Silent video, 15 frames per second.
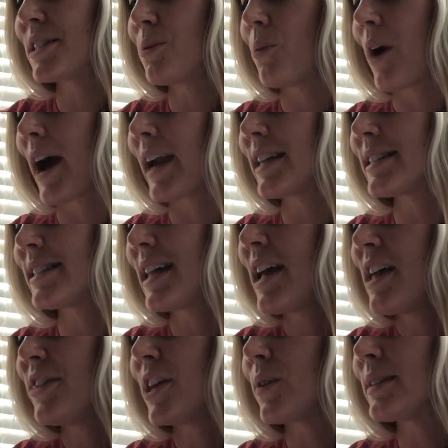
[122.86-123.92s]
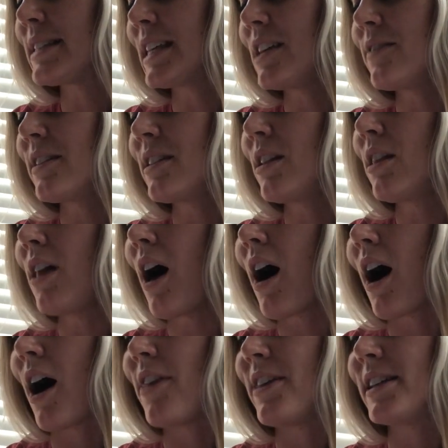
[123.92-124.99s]
and whites. There was even a
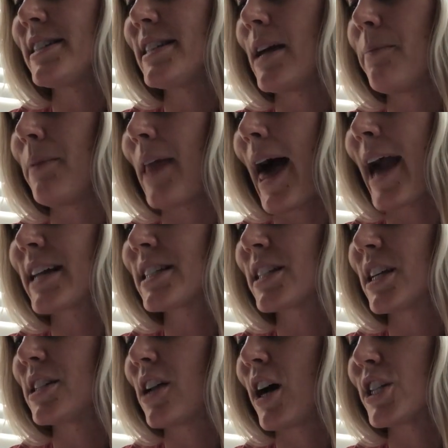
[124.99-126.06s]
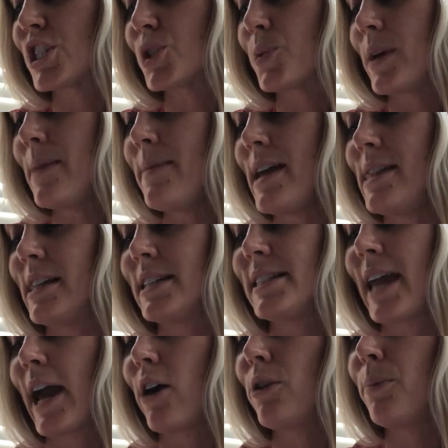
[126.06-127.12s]
law that said blacks could not swim in the
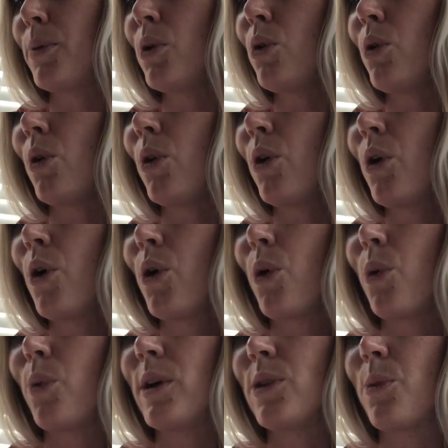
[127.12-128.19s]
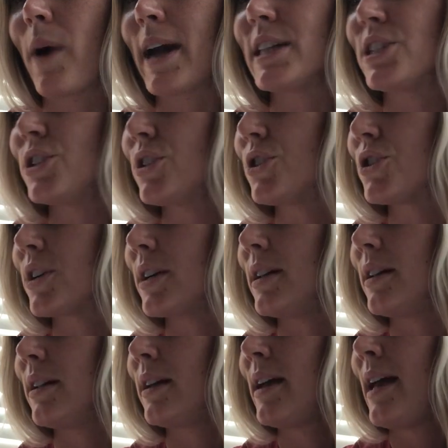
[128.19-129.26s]
town pool with white
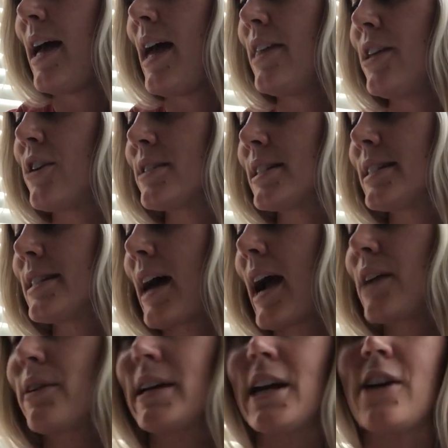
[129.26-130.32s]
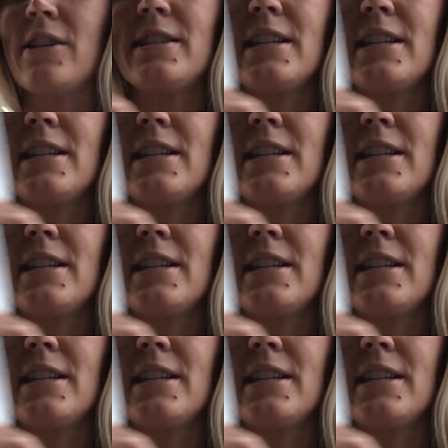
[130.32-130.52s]
children. And there's a sign right here that